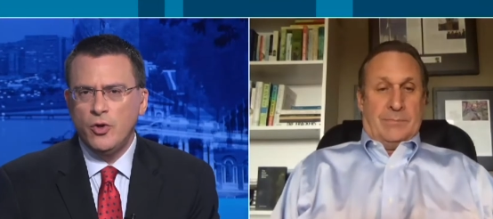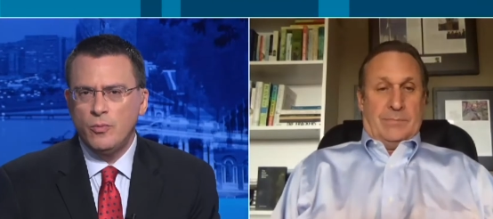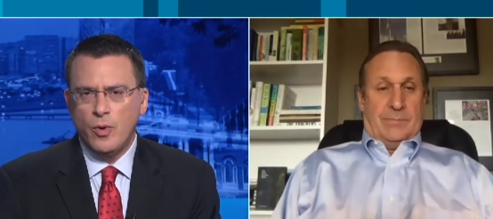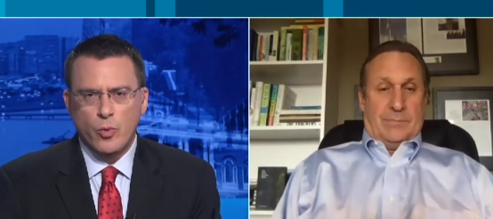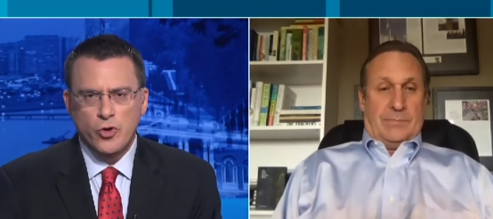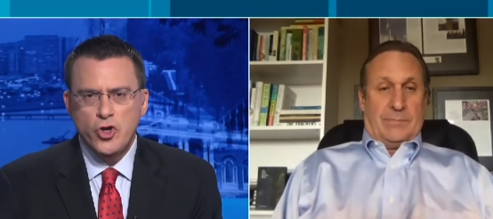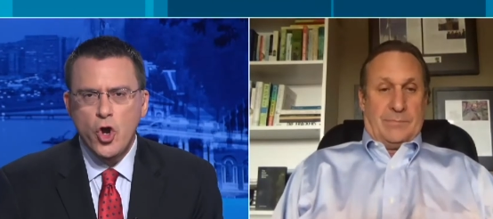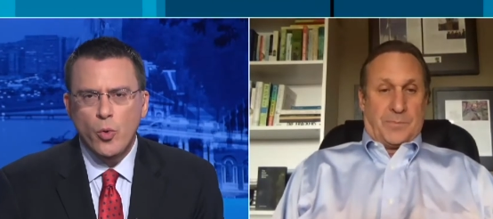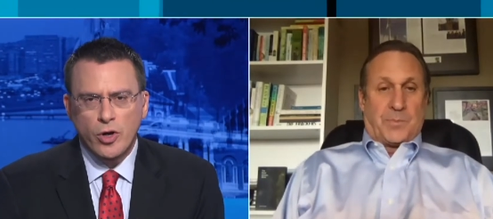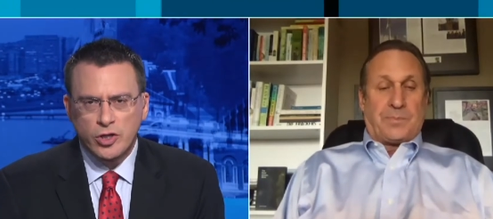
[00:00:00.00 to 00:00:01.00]
Speaker 1: But we're
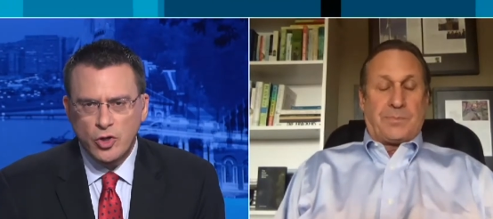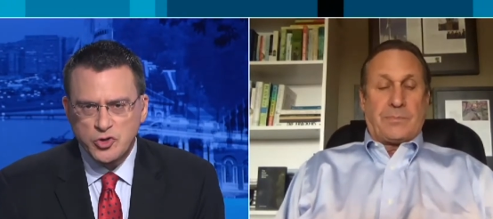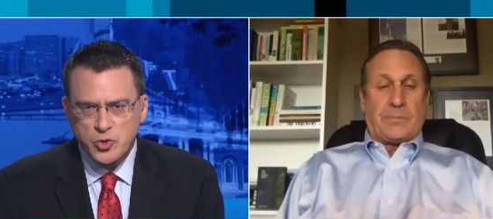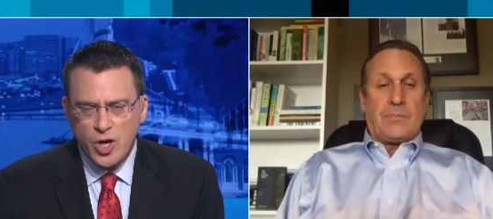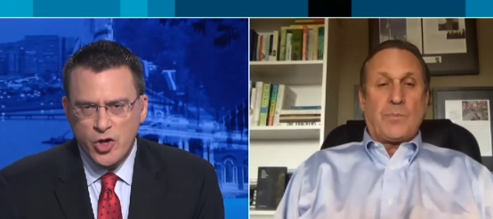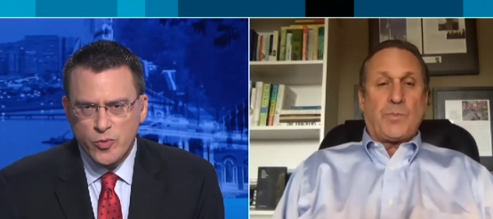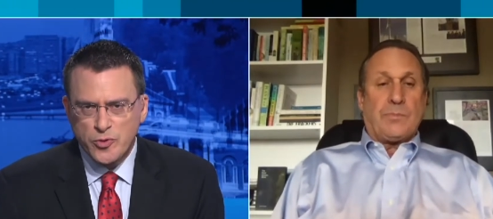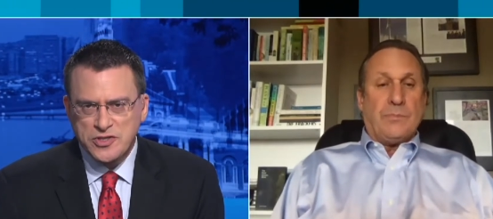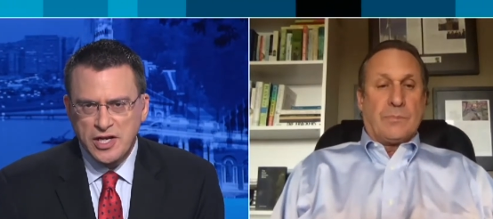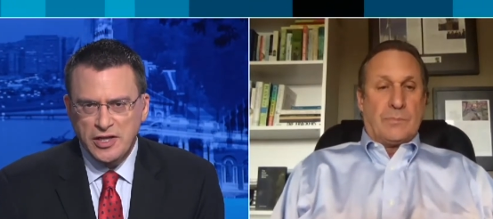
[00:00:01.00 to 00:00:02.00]
nowhere close to
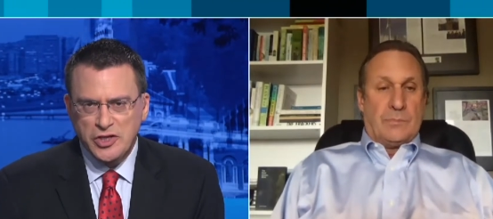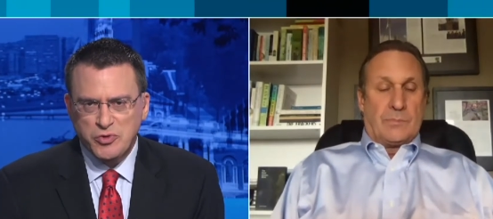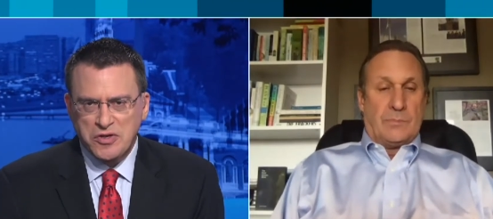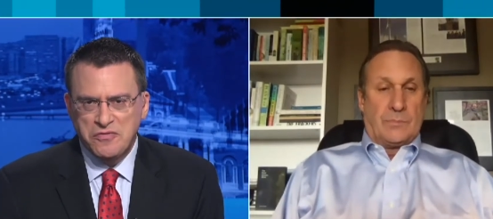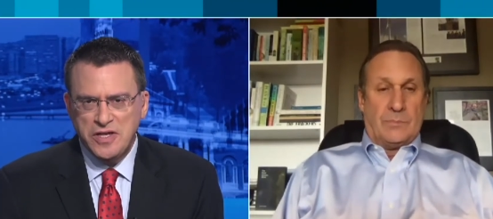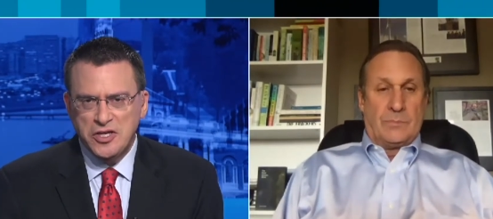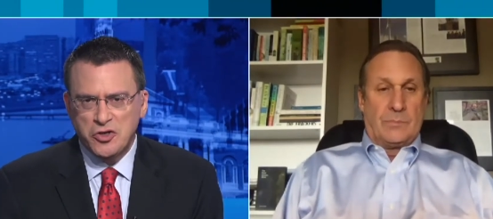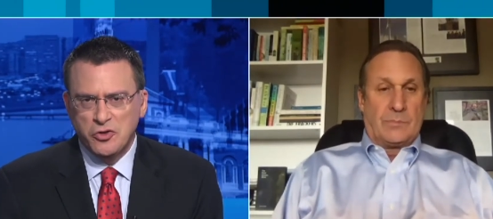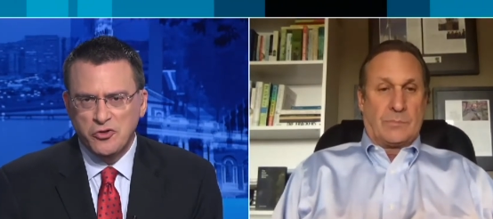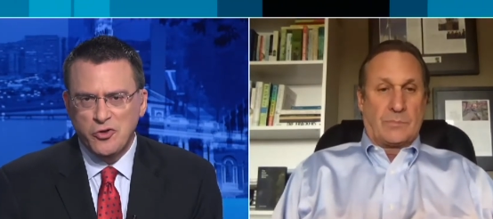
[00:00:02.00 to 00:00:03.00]
100% electric
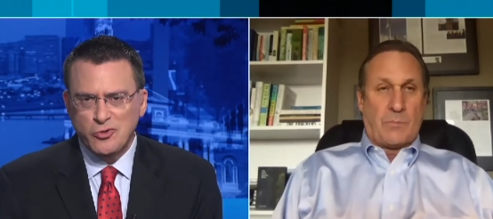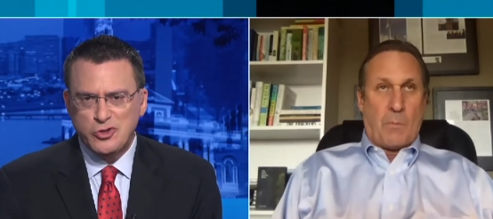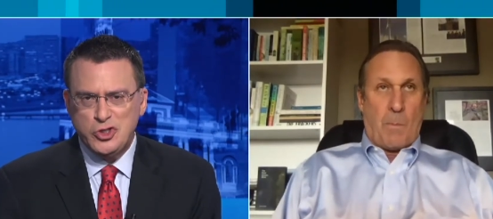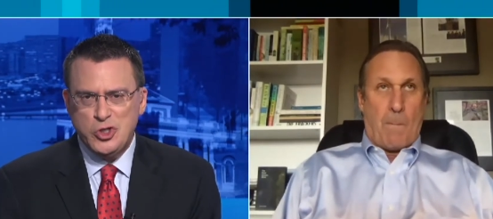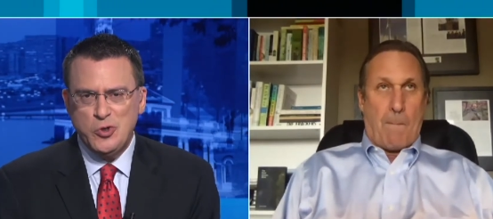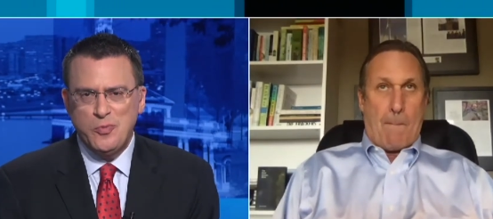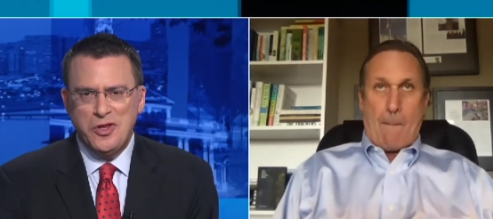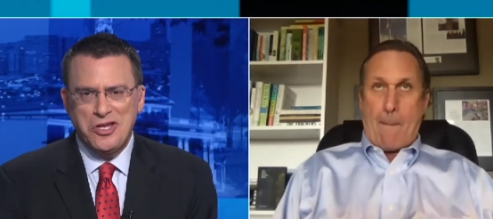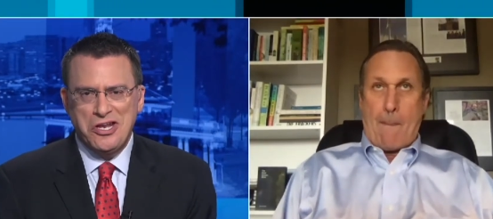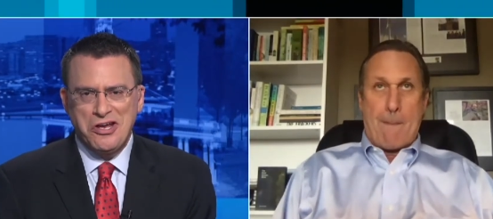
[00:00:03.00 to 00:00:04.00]
vehicles. There's 2
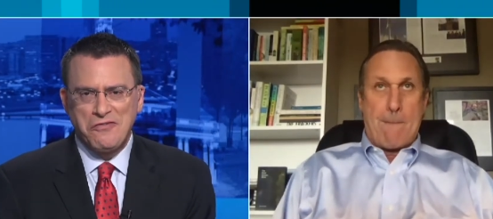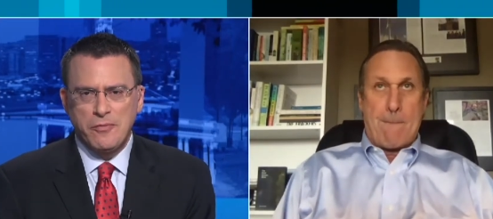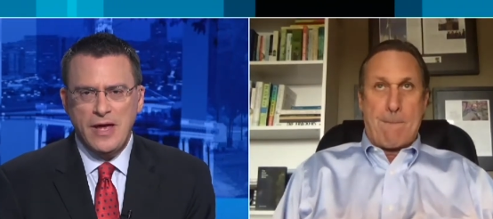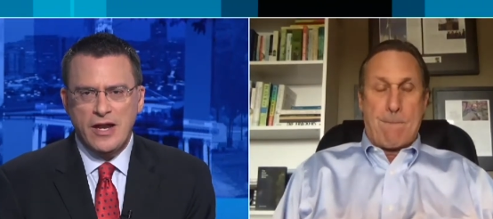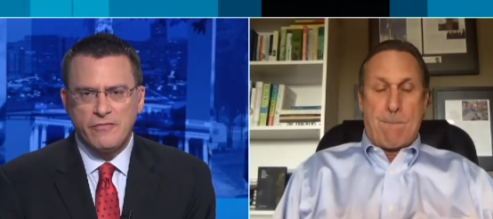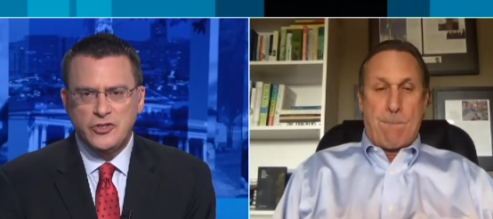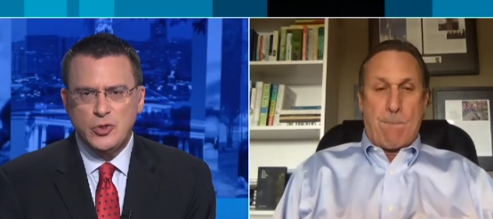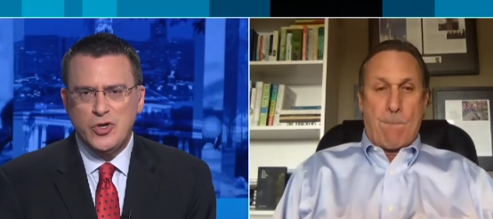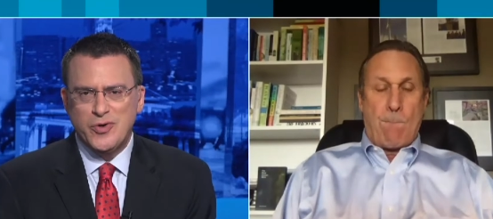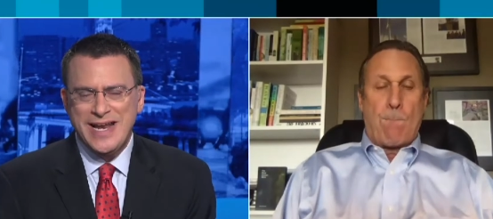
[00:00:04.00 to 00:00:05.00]
million of them out of
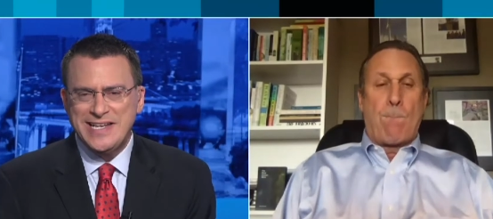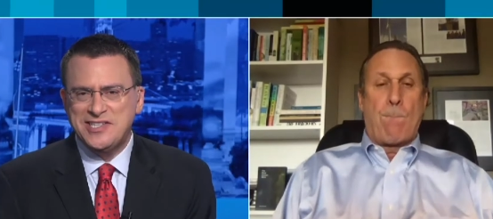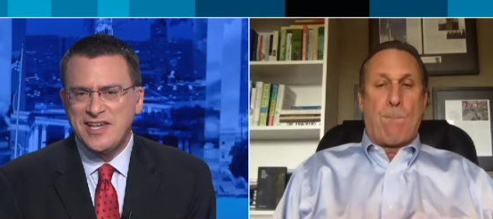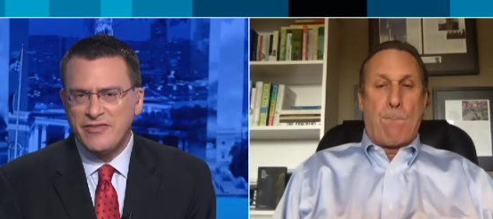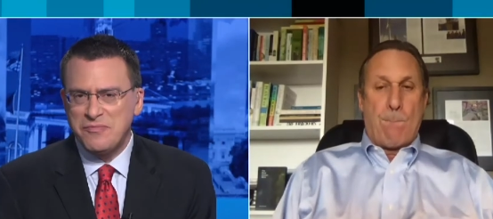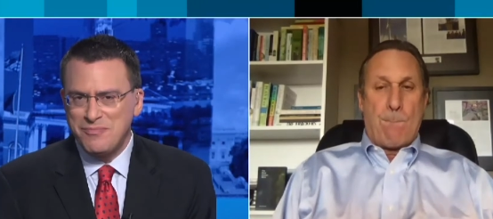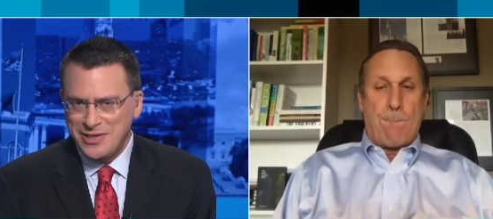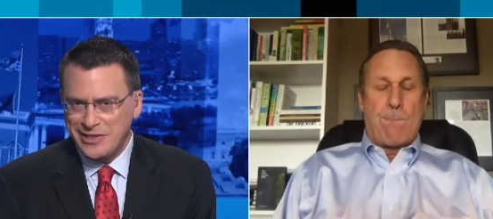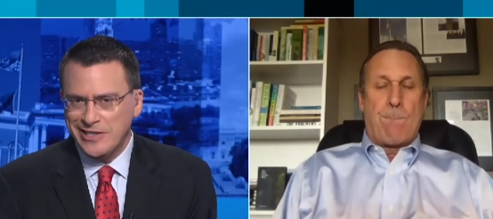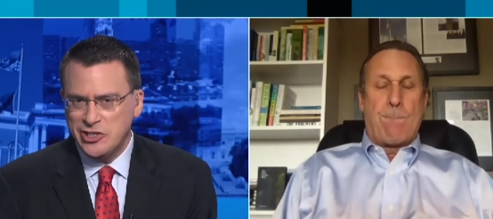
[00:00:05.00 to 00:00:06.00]
287
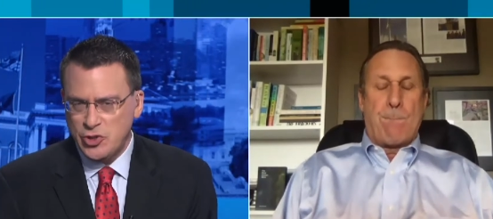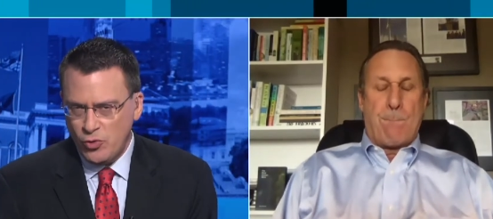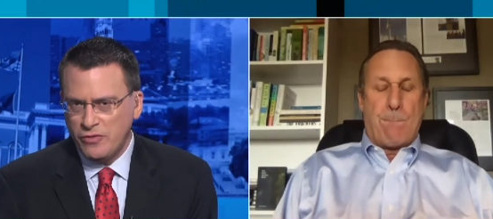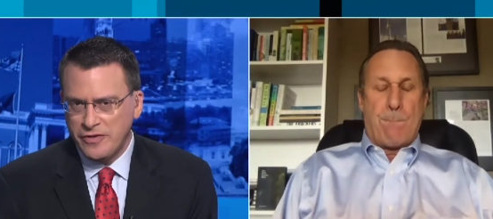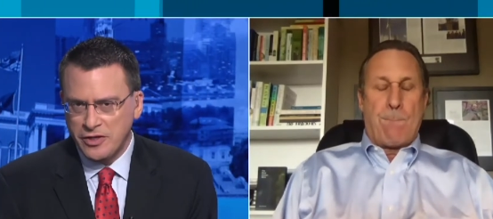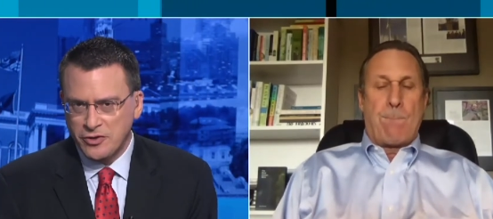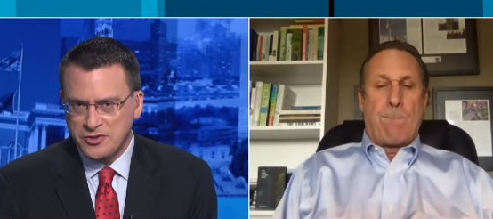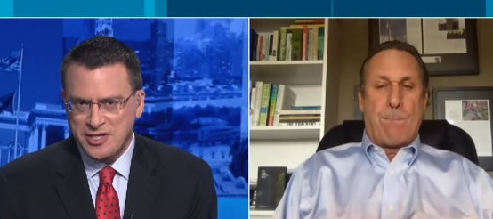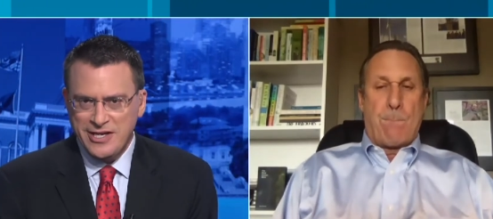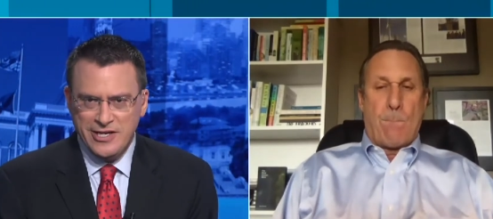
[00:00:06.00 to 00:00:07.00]
million total
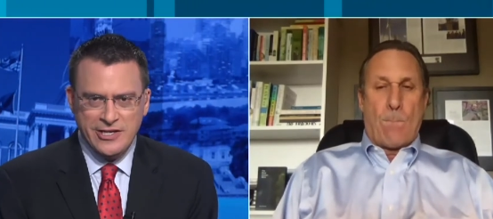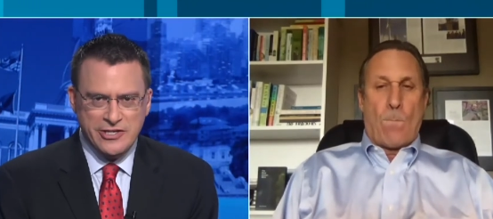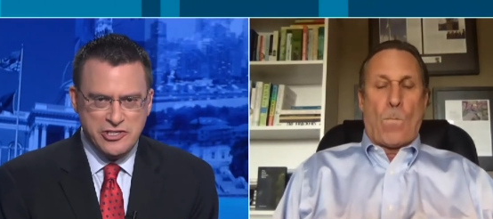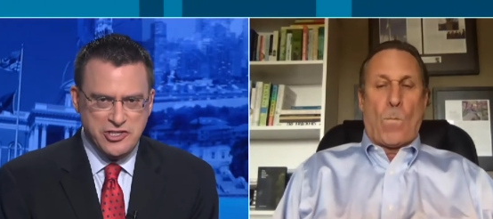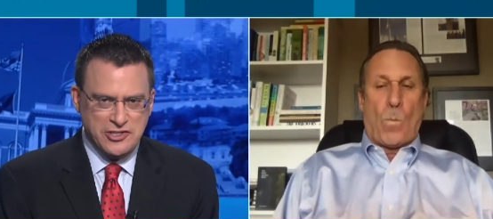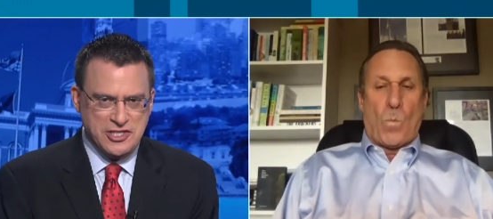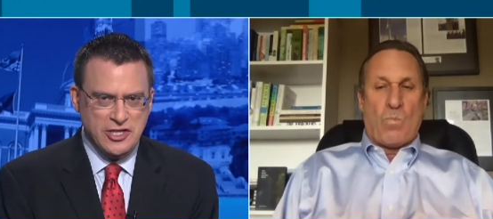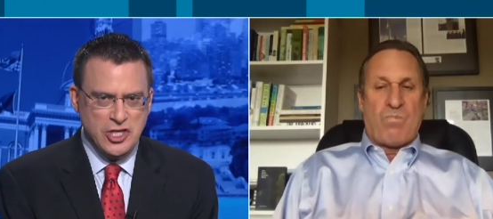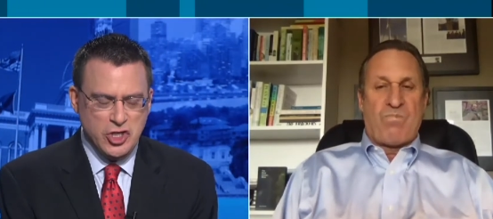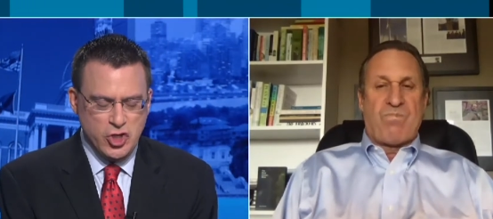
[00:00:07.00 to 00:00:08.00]
vehicles just
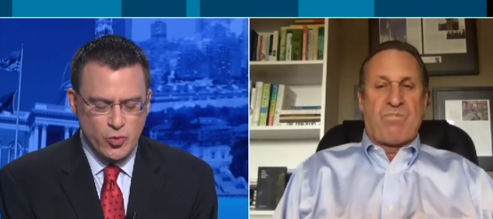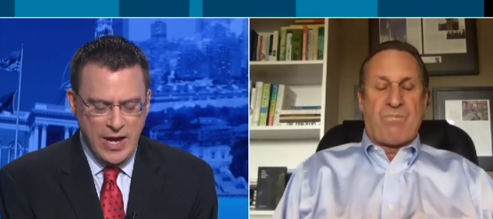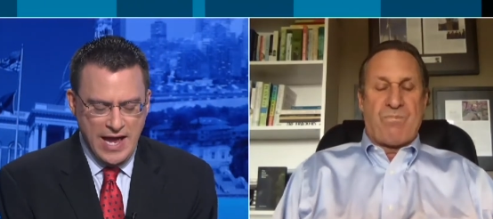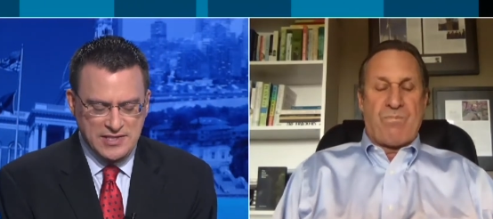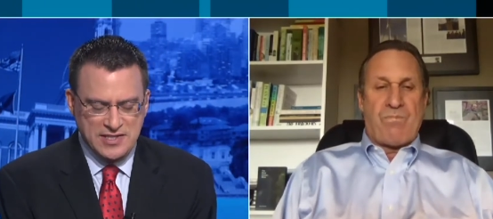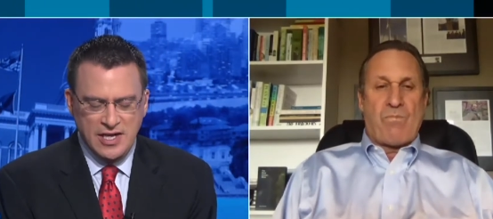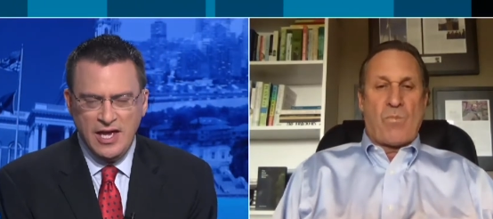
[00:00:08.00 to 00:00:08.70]
in the U.S.